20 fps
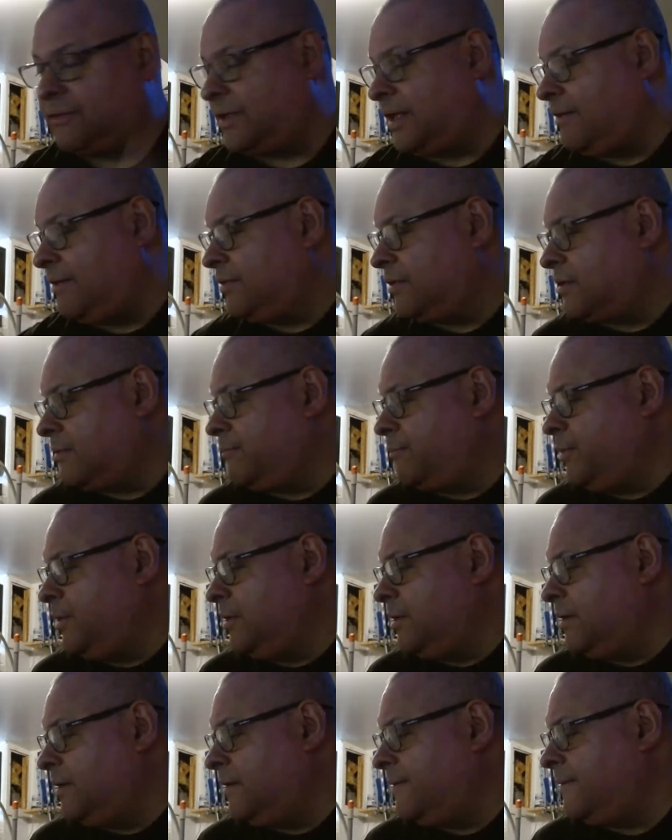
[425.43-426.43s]
11
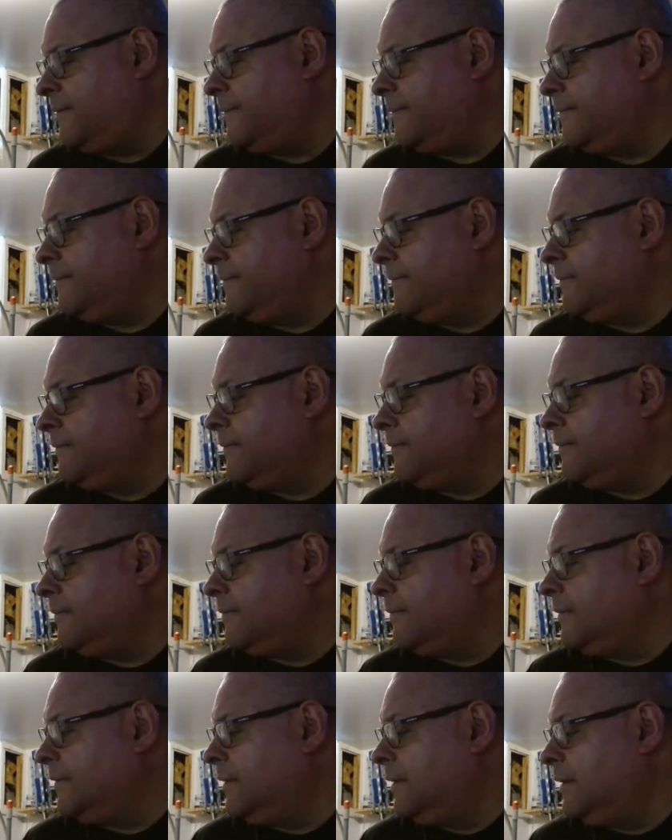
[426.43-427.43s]
computer
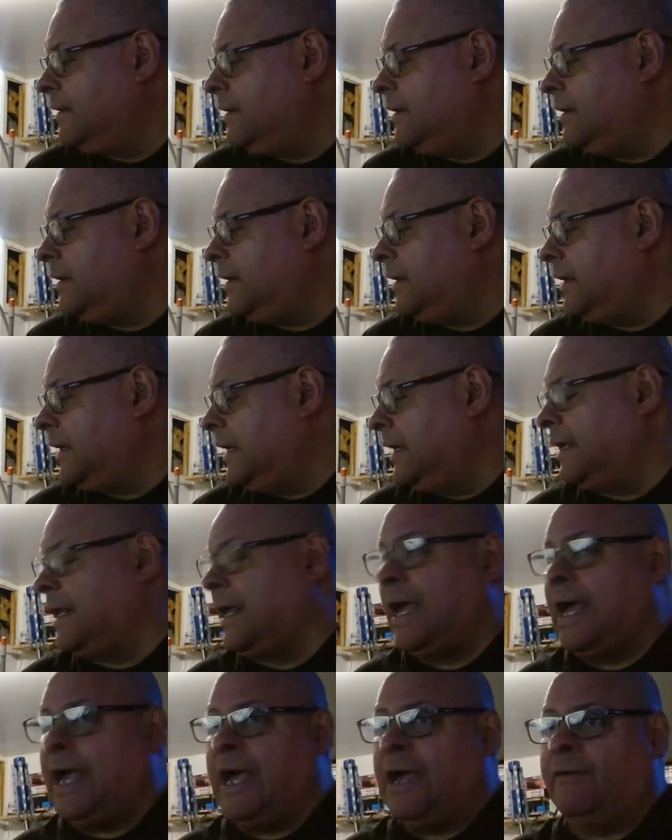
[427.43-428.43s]
and
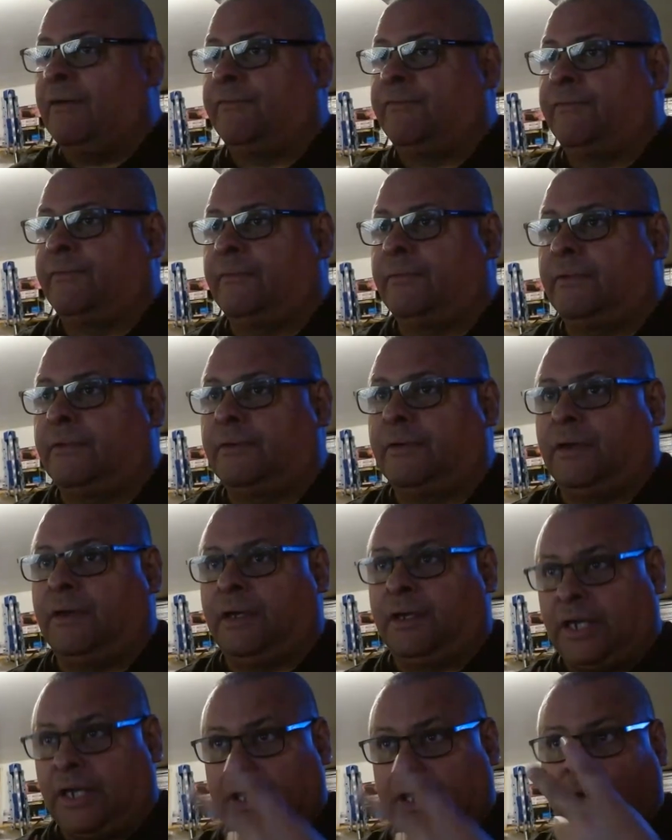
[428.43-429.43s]
I'm
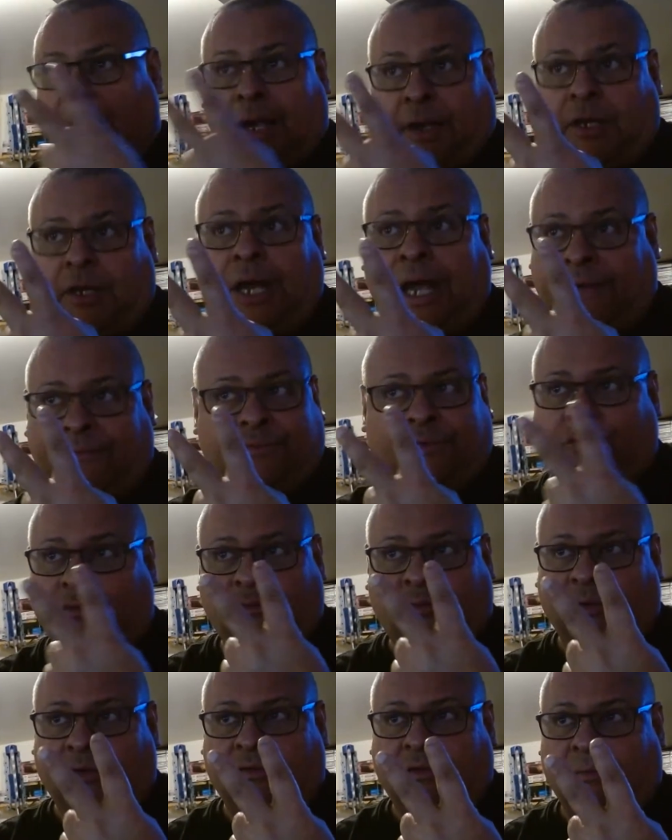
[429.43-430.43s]
gonna have 2
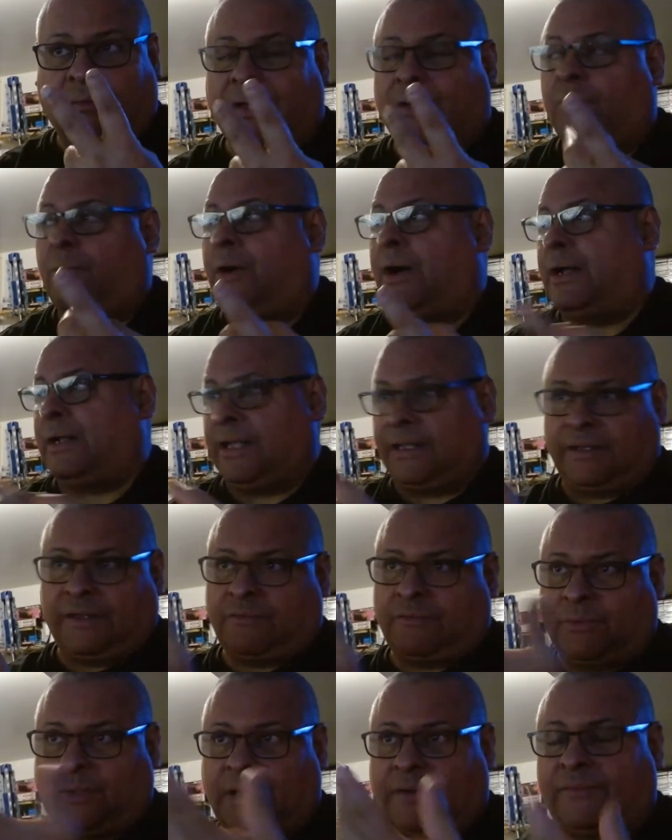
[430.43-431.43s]
screens no matter what. Like
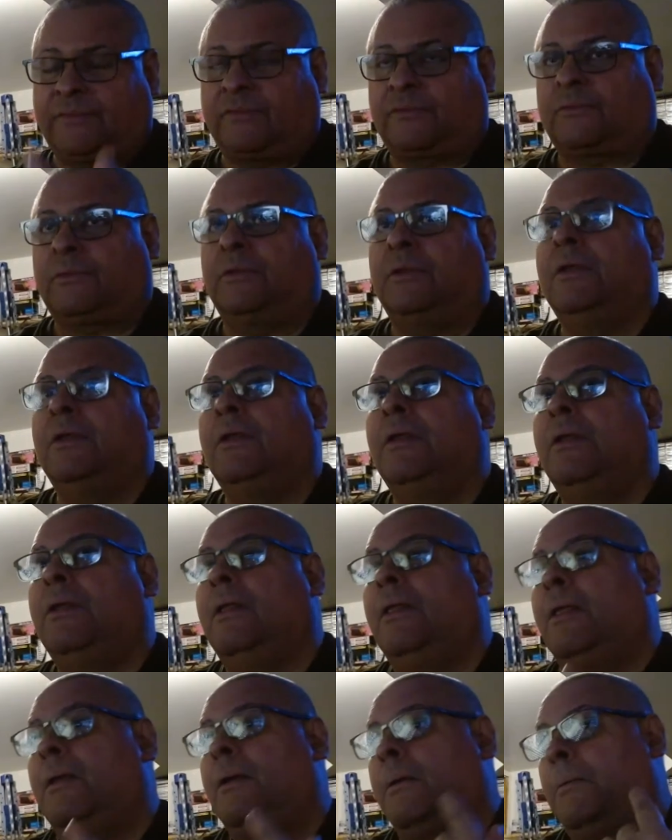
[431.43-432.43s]
this one, I have 2 screens.
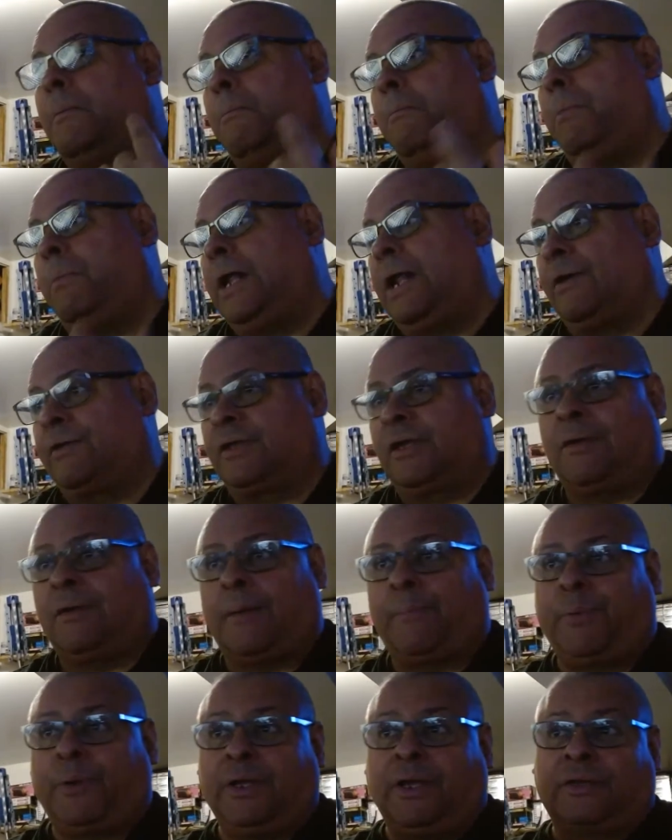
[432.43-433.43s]
But I was thinking
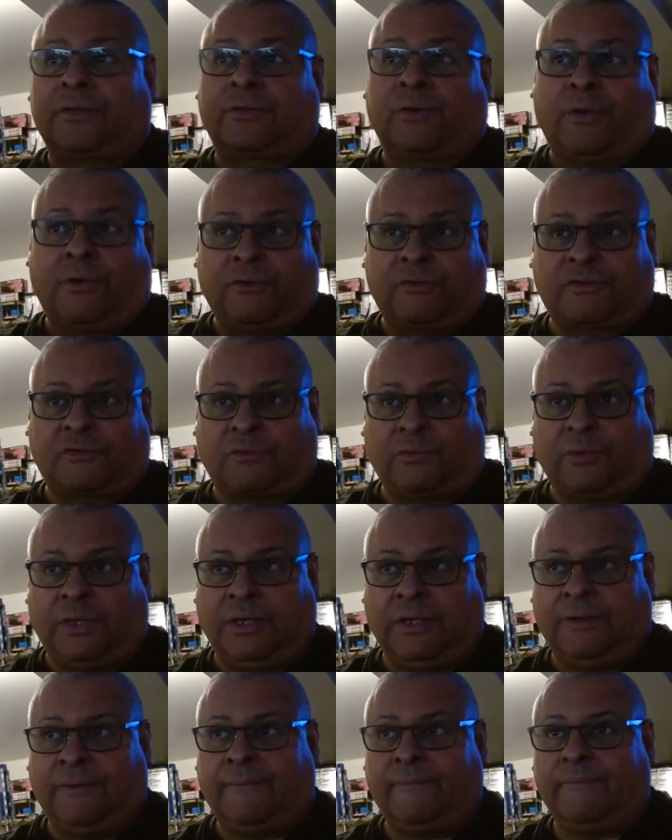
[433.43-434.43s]
about putting a third
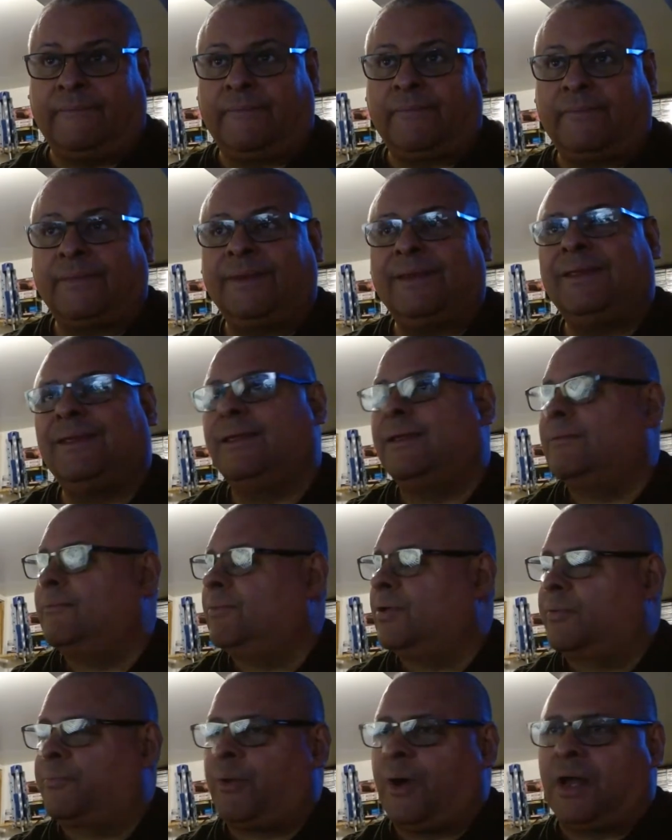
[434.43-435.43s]
screen.
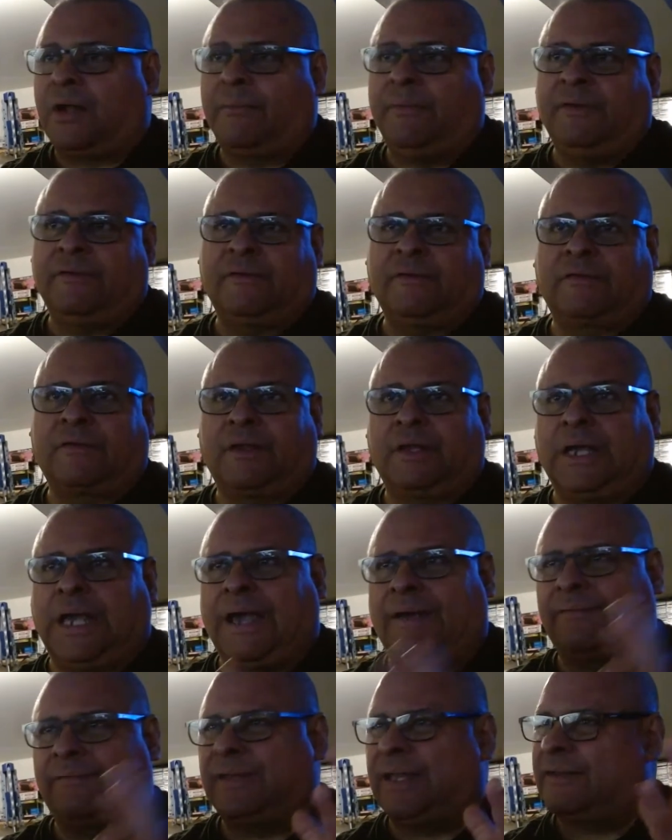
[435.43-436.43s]
But the problem is,
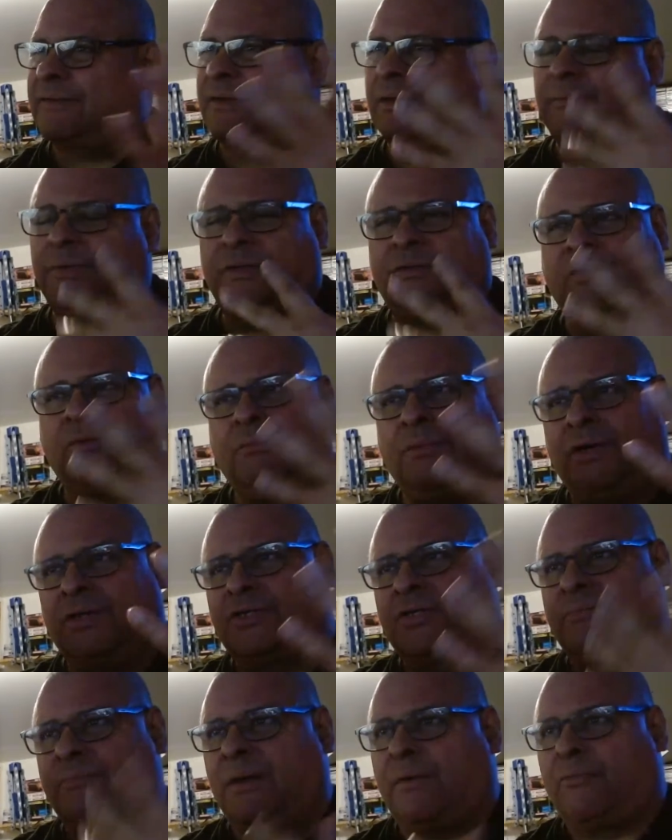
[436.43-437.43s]
that's gonna be too
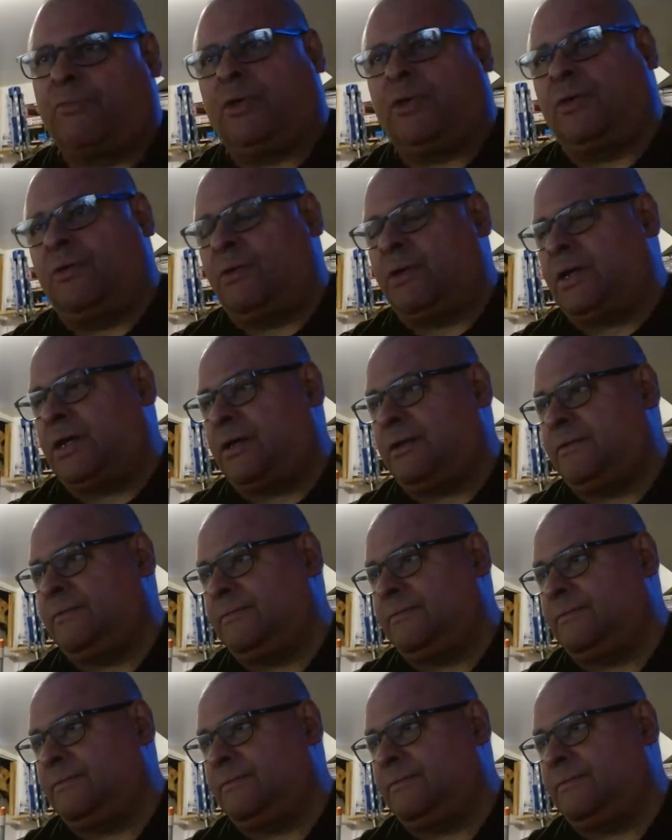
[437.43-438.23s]
much memory going on.